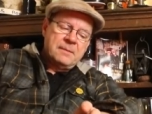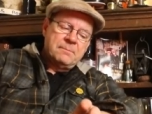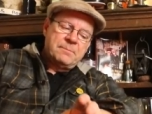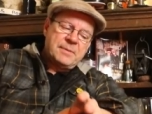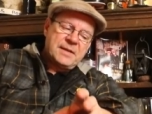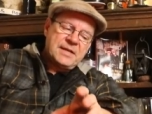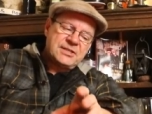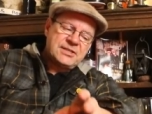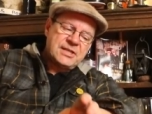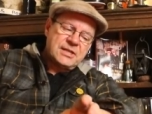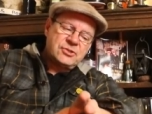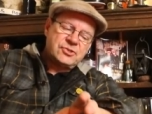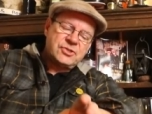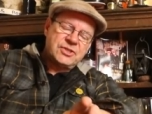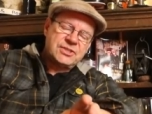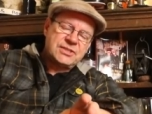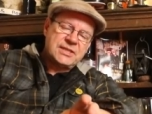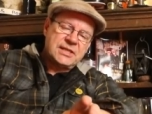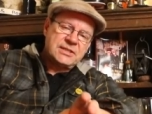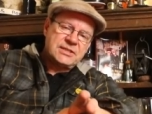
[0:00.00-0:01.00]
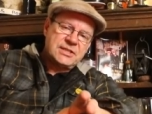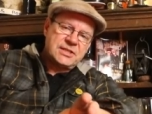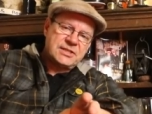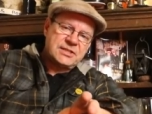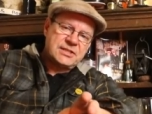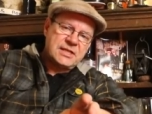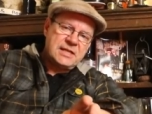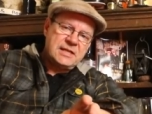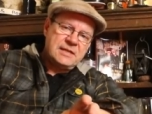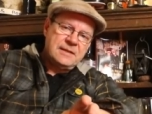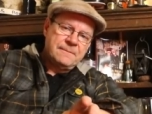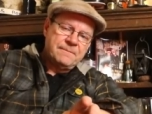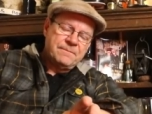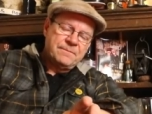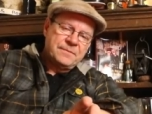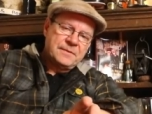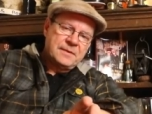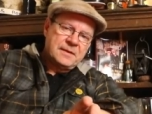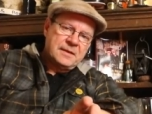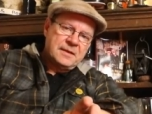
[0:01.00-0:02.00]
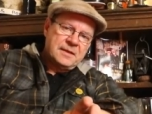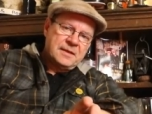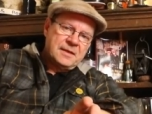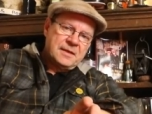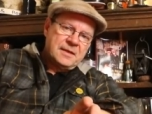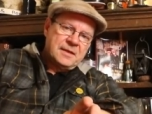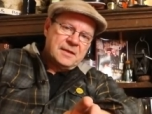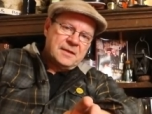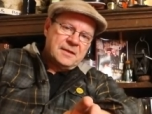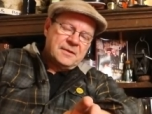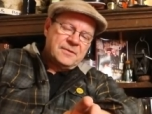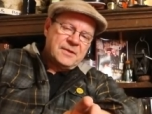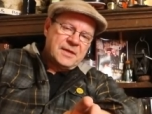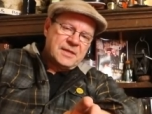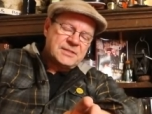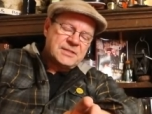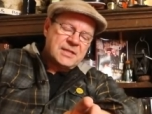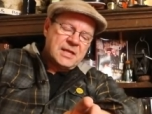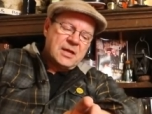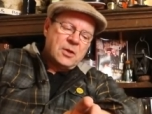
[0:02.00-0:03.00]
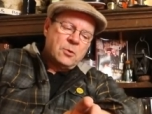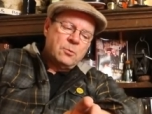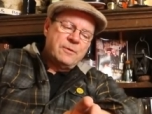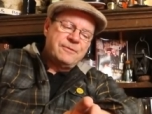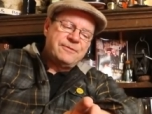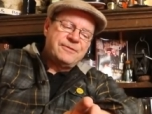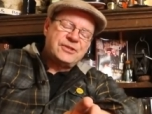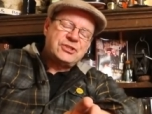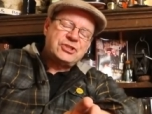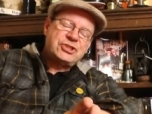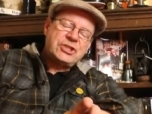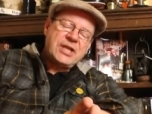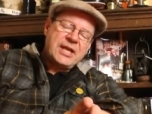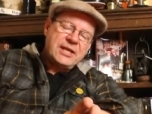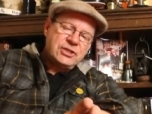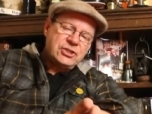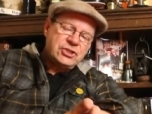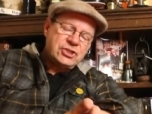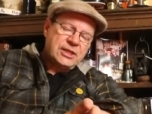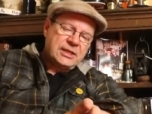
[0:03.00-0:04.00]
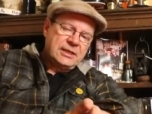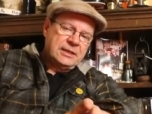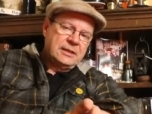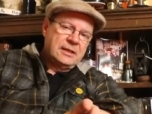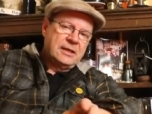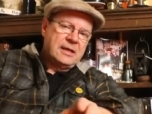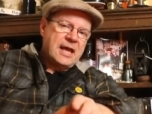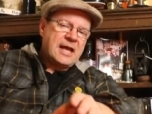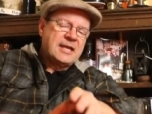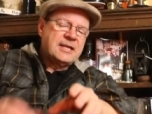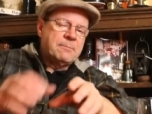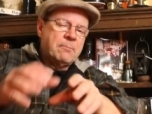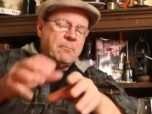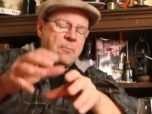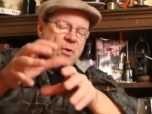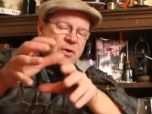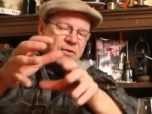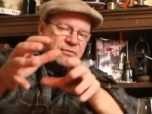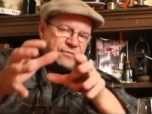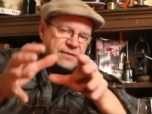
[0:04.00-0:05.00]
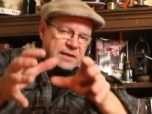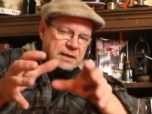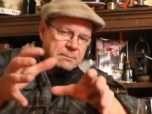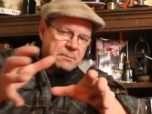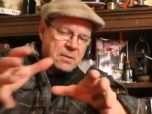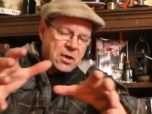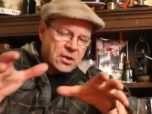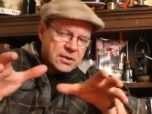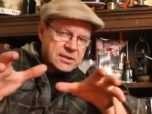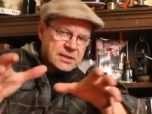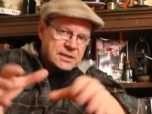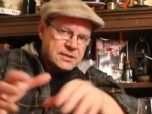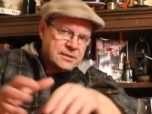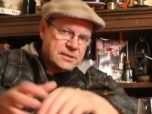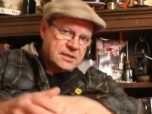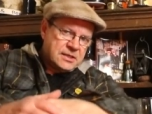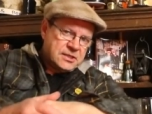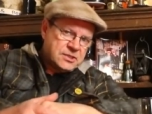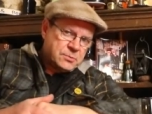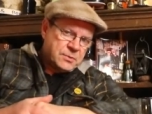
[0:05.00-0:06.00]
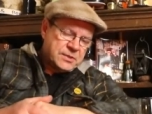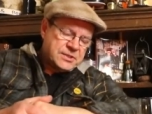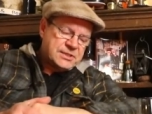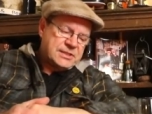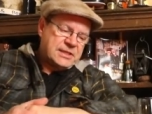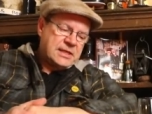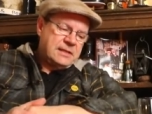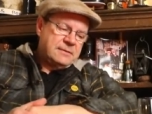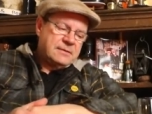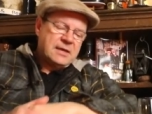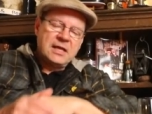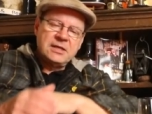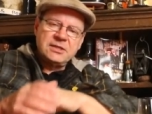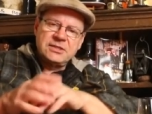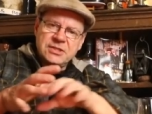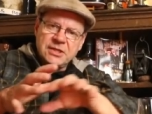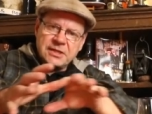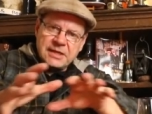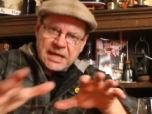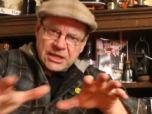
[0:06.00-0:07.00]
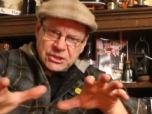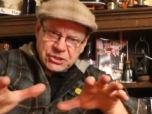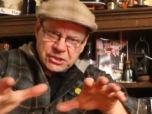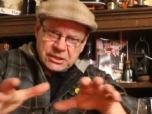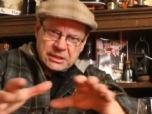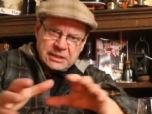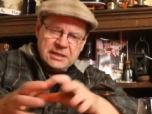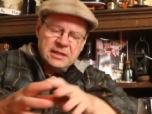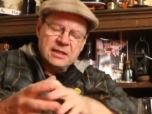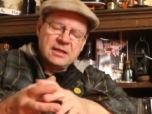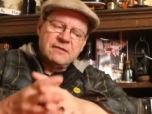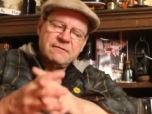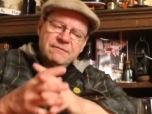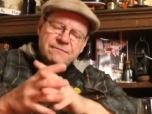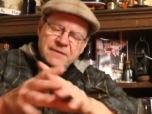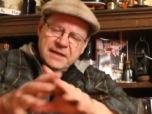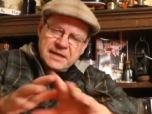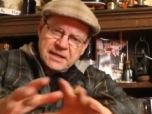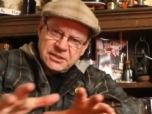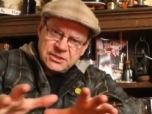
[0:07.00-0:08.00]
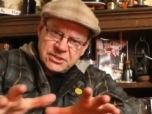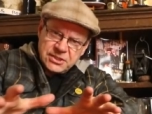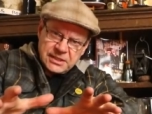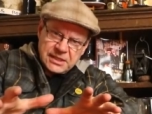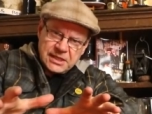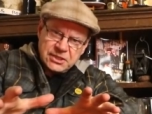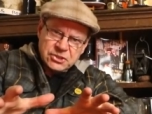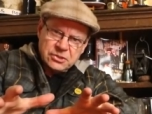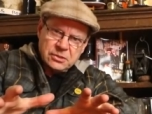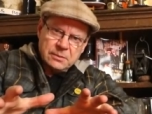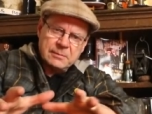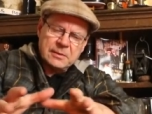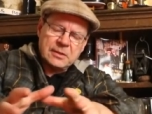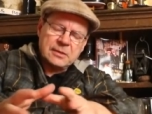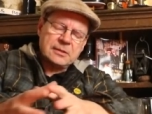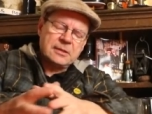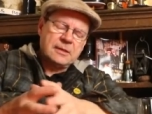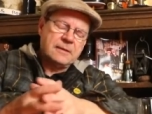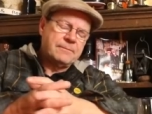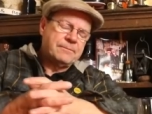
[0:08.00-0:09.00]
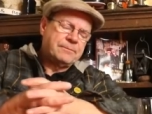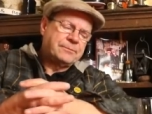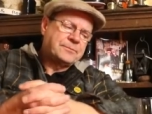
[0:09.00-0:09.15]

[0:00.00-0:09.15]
But it's interesting to see that with the changing and morphing market that is whisky, internationally, very international market,